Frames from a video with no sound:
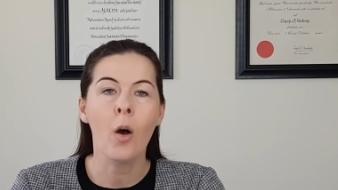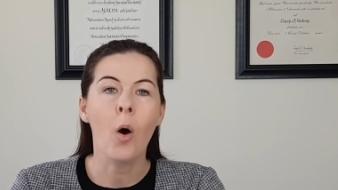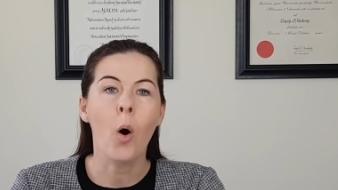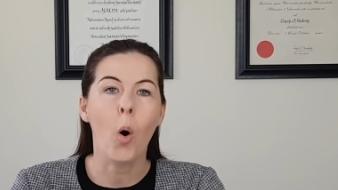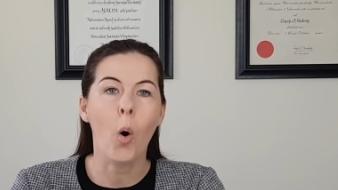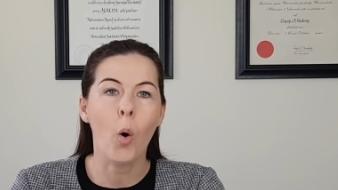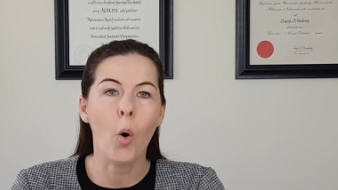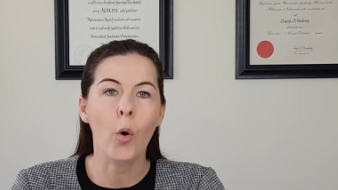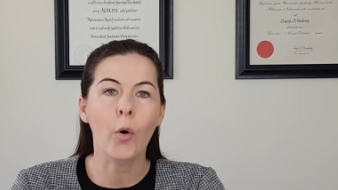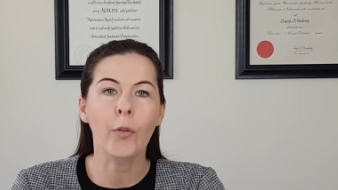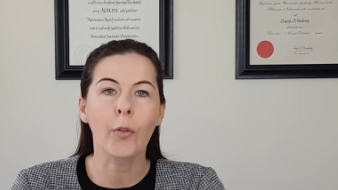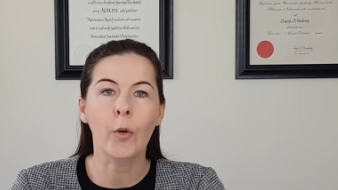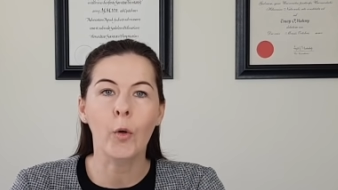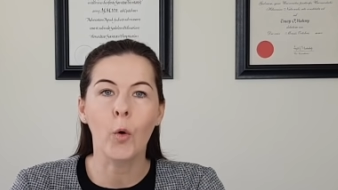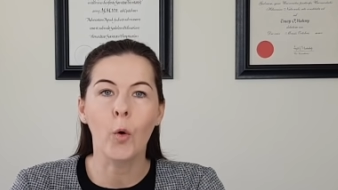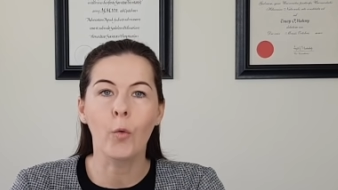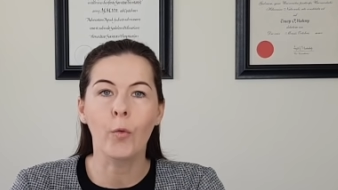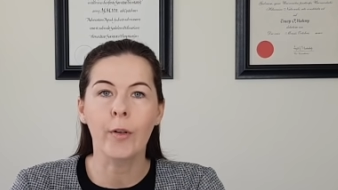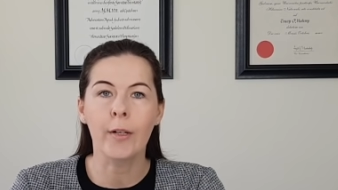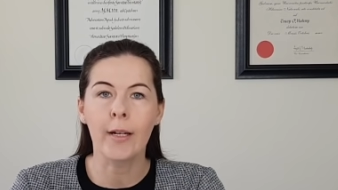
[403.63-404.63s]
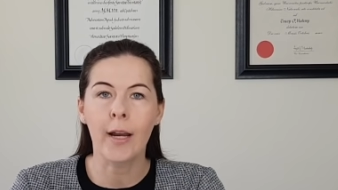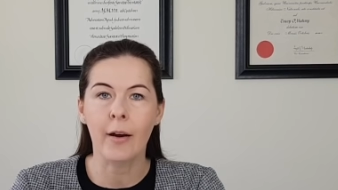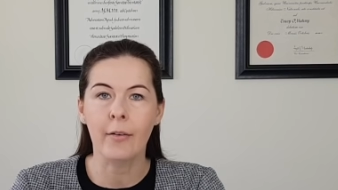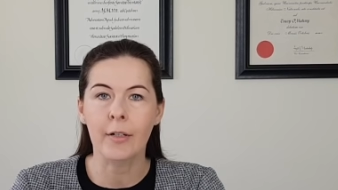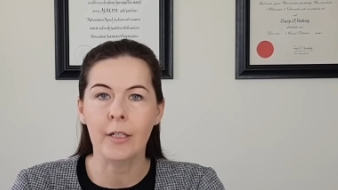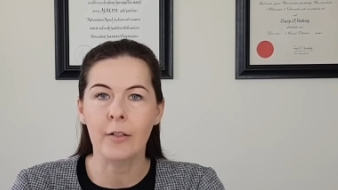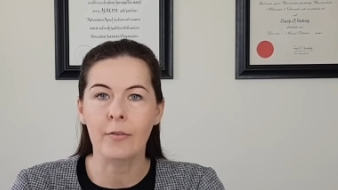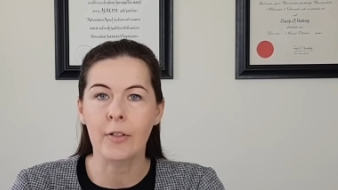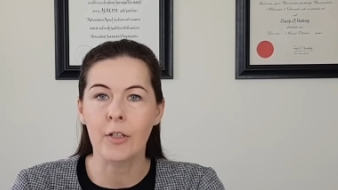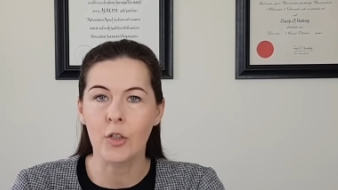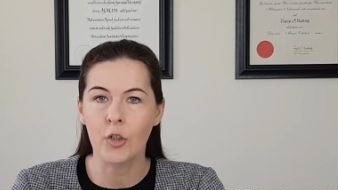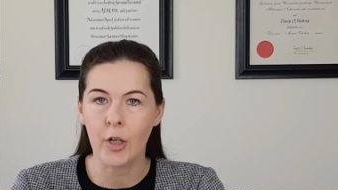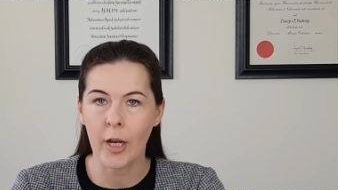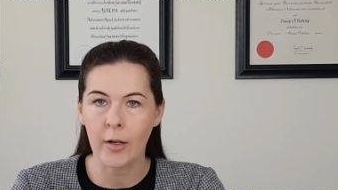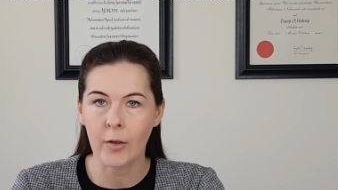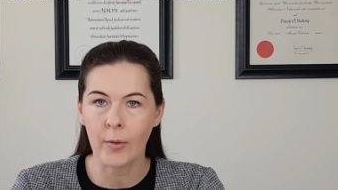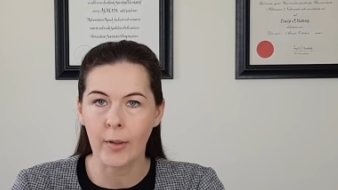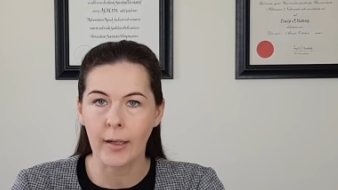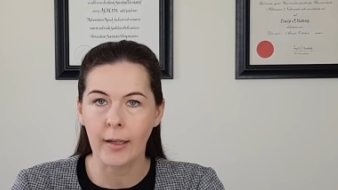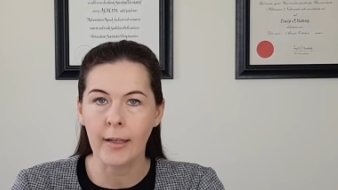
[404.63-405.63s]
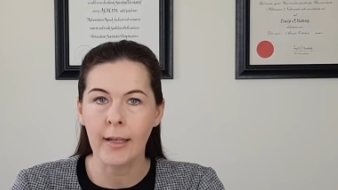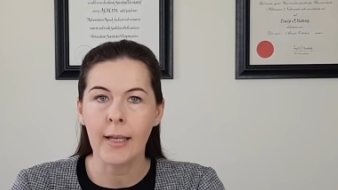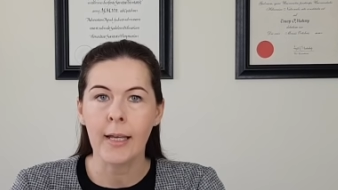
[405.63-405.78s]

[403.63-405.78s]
or the COVID narrative in general